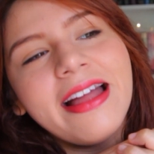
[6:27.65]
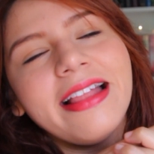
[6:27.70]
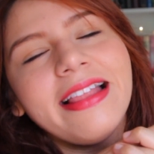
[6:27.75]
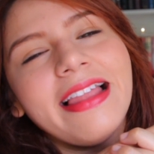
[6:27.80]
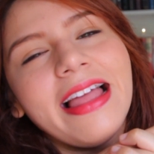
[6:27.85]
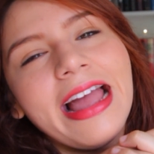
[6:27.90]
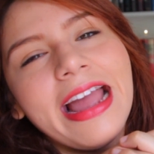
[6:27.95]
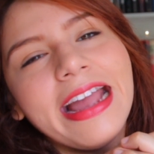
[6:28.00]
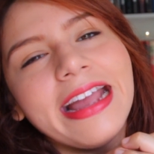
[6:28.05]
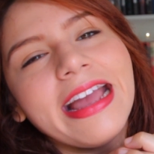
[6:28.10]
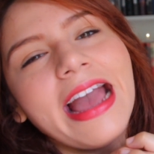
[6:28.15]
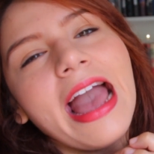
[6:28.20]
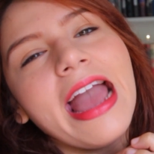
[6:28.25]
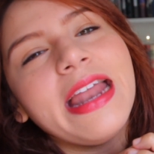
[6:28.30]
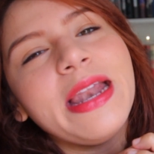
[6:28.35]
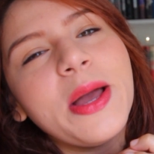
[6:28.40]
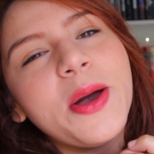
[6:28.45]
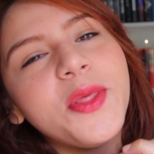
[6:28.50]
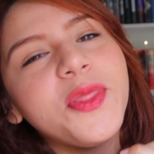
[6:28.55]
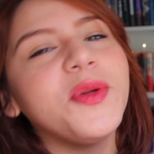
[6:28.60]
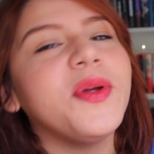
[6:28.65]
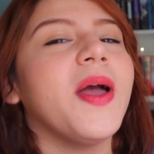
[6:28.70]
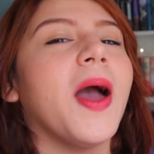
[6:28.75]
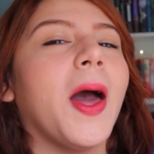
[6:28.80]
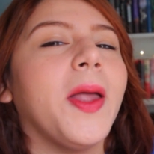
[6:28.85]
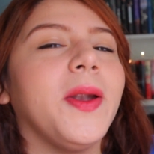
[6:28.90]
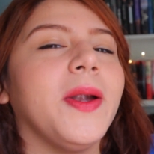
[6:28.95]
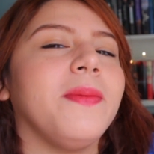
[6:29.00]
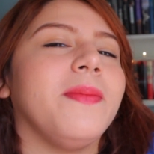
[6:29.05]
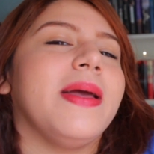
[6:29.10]
Like, I know
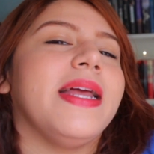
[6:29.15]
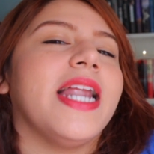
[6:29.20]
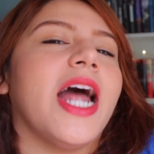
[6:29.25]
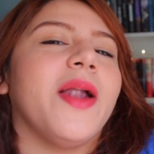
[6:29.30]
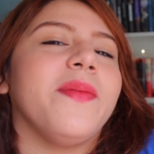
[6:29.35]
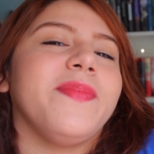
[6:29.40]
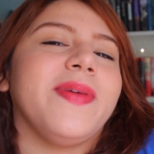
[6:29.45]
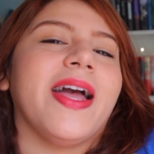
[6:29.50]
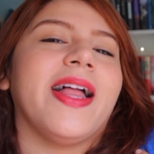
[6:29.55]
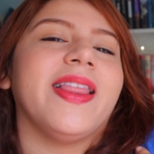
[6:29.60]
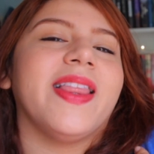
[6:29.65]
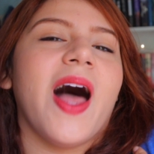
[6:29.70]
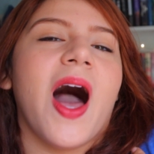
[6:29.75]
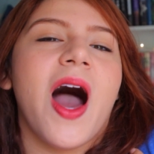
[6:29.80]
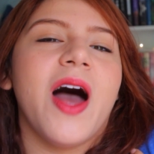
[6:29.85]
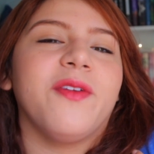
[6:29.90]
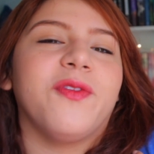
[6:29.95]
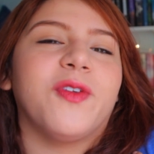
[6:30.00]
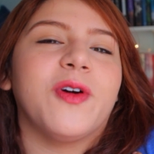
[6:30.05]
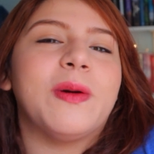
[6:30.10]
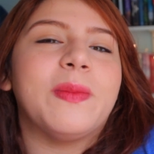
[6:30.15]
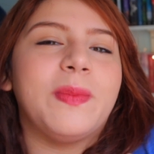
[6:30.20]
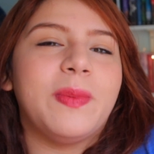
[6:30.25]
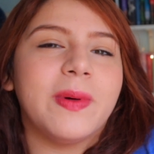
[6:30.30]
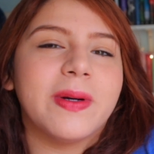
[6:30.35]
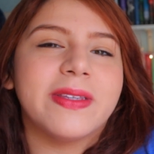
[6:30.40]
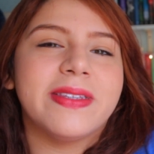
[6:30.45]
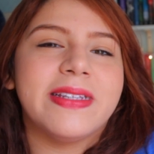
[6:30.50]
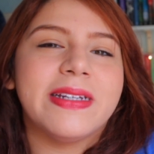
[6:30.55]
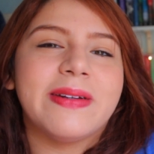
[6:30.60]
300 may not be a lot for
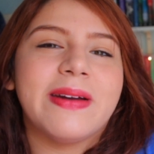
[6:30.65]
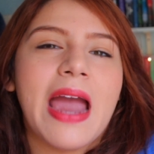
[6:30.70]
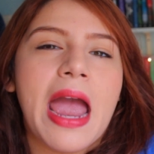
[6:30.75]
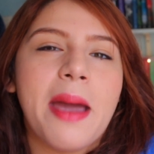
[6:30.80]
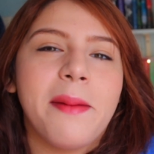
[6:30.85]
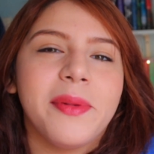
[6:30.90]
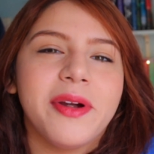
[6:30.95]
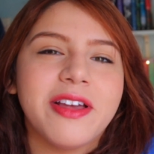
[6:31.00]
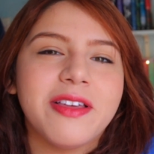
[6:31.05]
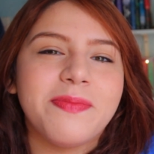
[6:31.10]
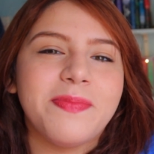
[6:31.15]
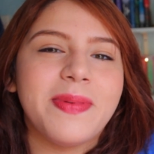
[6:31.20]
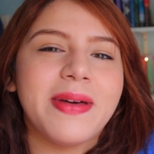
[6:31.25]
bookstagrammers,